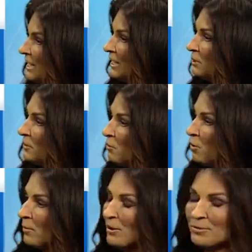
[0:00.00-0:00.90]
It'll be
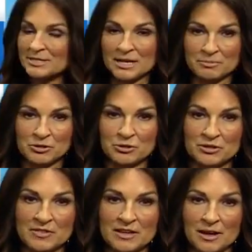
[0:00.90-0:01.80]
warmer with temperatures
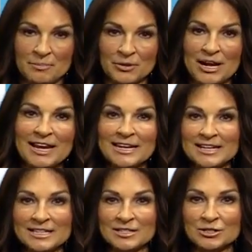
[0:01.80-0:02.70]
in the upper
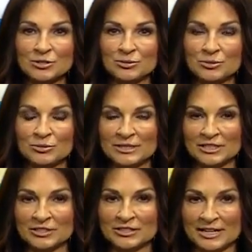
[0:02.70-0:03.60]
80s to
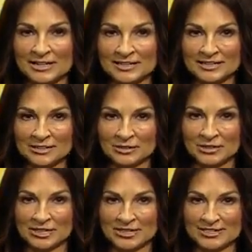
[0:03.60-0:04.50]
near 90
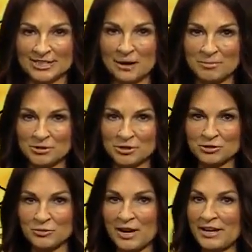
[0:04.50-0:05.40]
degrees.
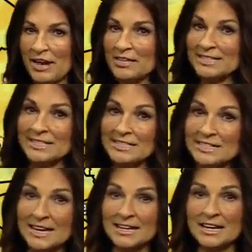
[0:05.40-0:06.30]
Temperatures right now
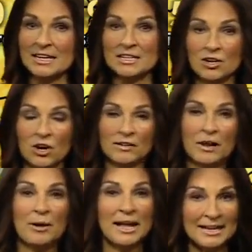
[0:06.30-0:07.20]
68 in
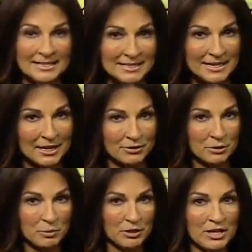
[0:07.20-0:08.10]
Carlisle and in
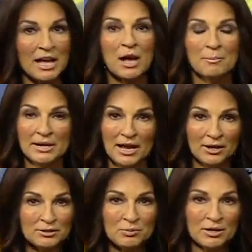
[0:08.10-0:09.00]
Harrisburg. But
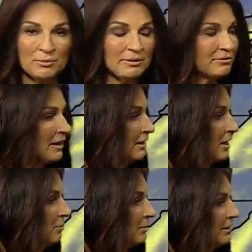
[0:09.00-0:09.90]
elsewhere we've got a
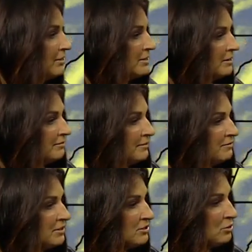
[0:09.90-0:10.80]
couple areas in the
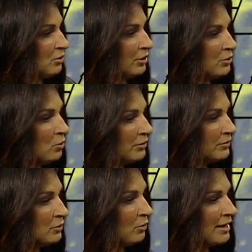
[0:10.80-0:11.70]
50s to our north
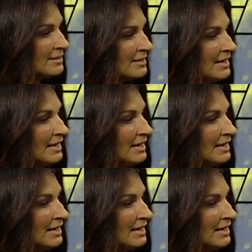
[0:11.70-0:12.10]
and west.